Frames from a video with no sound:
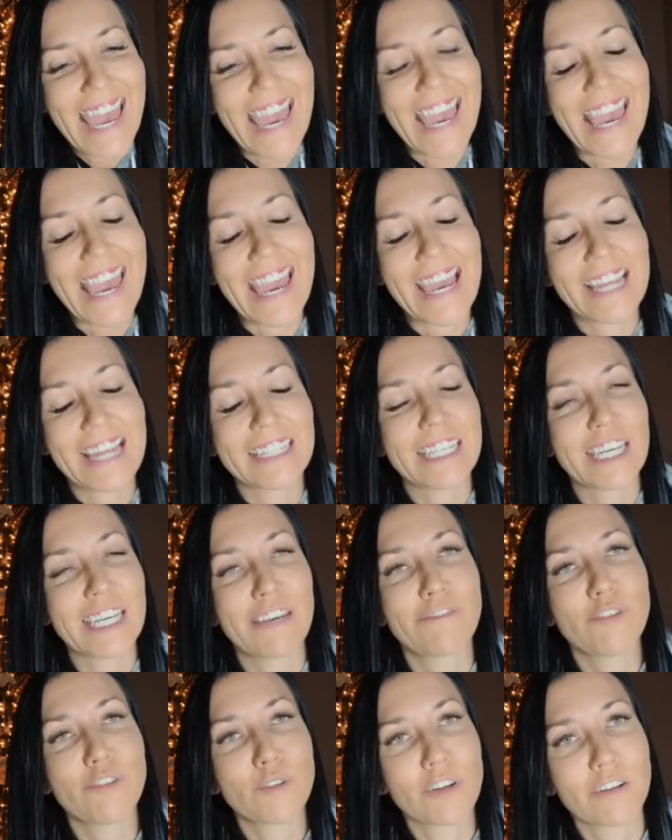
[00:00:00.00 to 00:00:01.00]
And
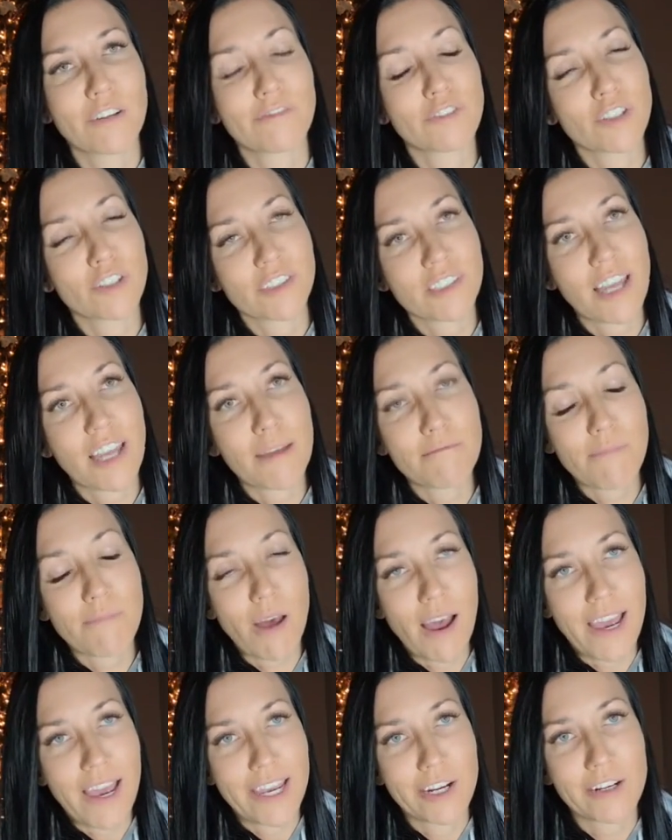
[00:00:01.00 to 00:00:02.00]
if you're a first-time
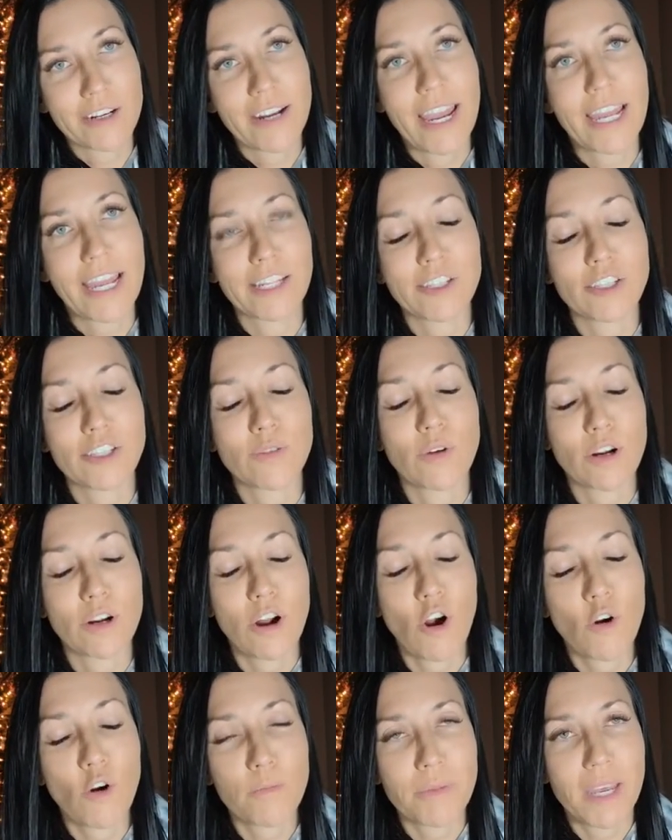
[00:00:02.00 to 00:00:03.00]
buyer and you are
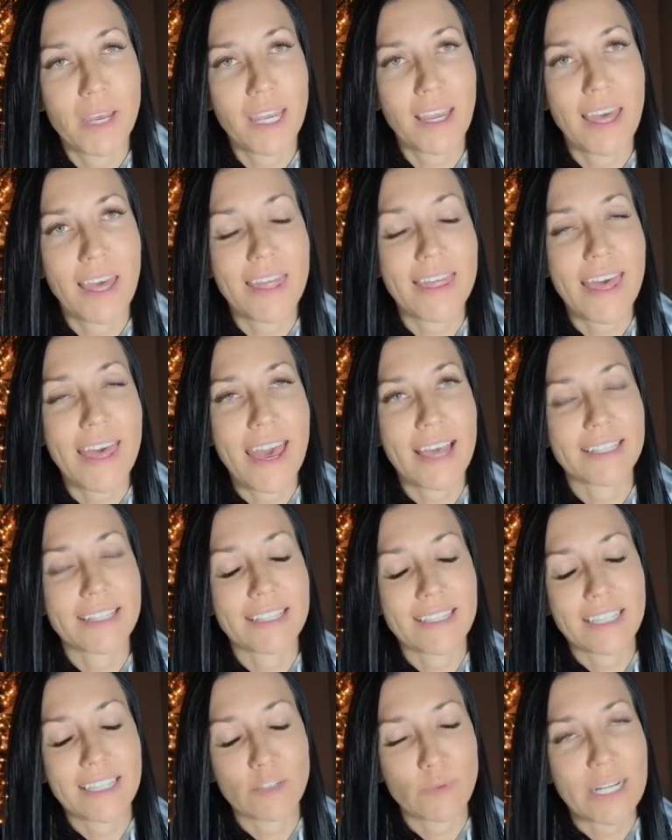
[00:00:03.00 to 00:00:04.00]
hoping
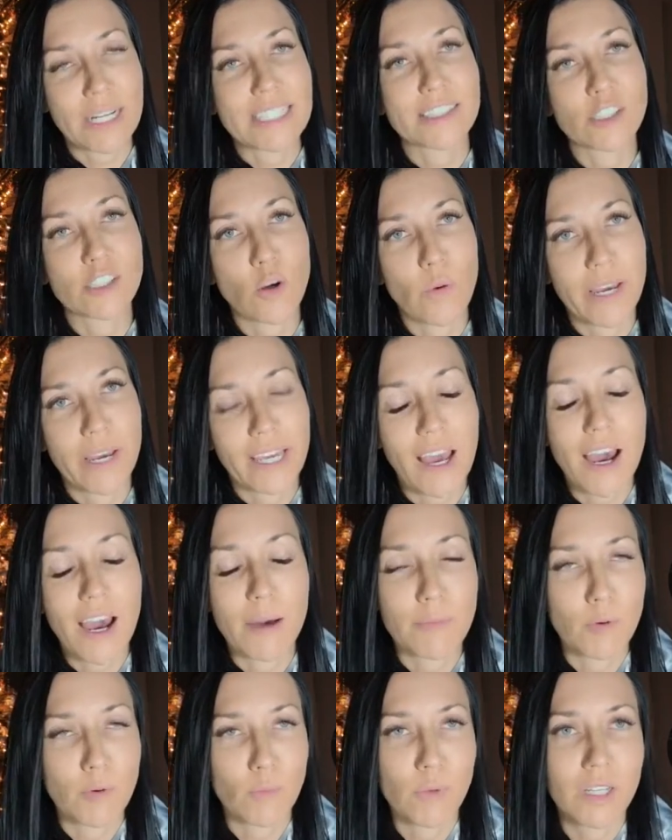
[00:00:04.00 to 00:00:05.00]
that the rates going
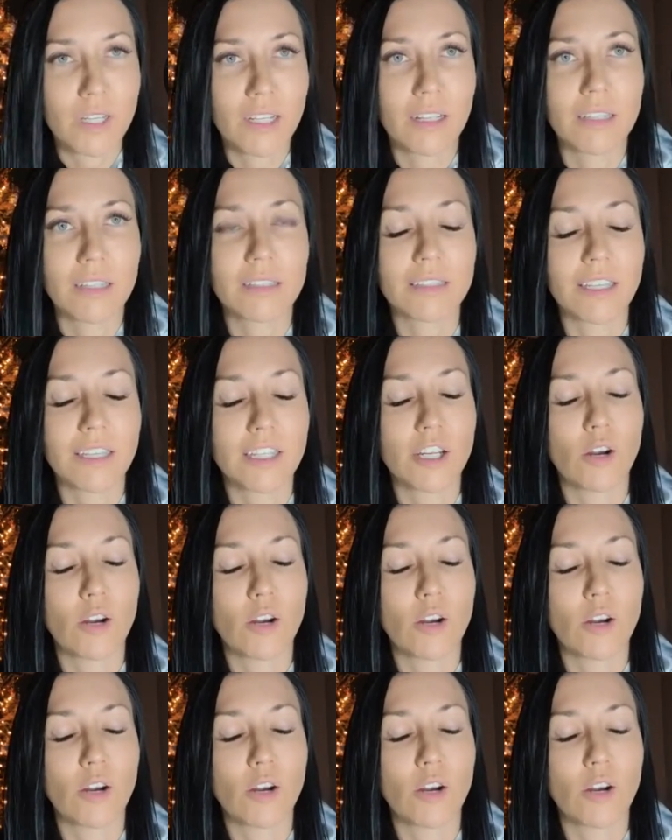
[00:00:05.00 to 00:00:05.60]
up will,